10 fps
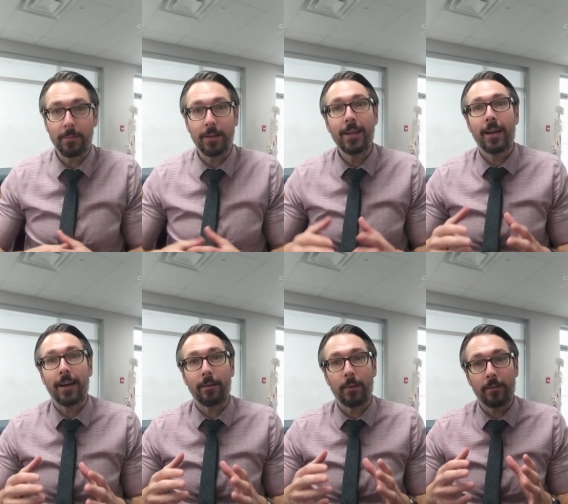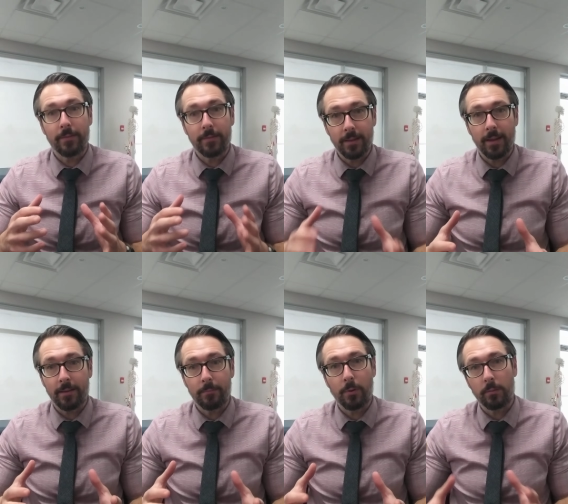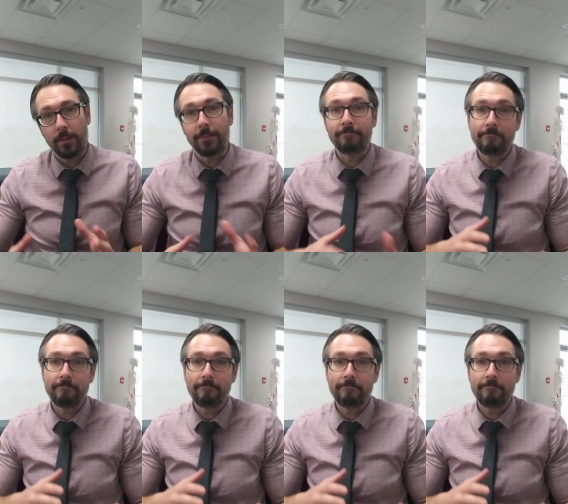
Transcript: but um, I've had probably a,